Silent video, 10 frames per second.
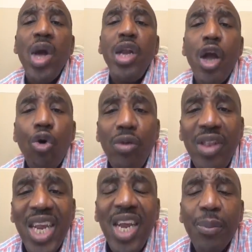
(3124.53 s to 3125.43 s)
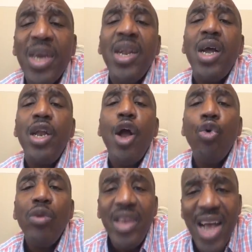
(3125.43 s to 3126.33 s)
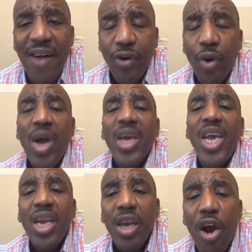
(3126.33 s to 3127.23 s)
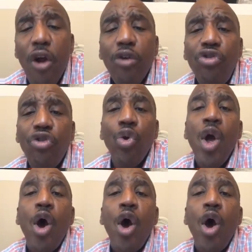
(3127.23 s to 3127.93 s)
No demon, no devil can curse you.